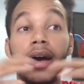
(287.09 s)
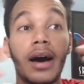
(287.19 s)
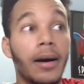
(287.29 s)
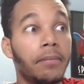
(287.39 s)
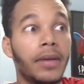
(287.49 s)

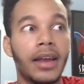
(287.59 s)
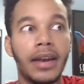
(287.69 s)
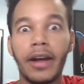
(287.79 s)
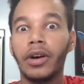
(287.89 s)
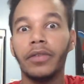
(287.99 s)

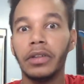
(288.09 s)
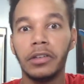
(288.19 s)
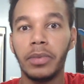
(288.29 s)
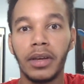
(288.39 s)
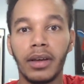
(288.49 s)
narratively
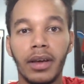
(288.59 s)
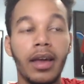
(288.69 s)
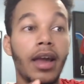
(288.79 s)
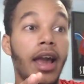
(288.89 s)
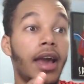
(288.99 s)
speaking,
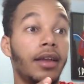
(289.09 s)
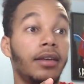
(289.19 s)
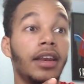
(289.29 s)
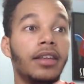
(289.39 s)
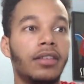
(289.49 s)
and
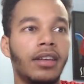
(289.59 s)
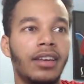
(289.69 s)
it